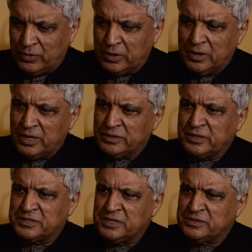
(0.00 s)
Mm-hmm. And
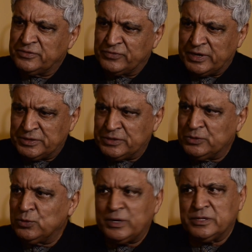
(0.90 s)
the sense of
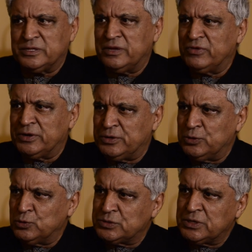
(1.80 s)
gratitude has never
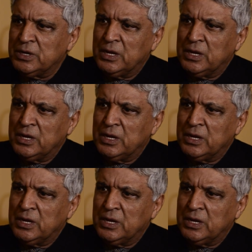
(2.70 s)
reduced.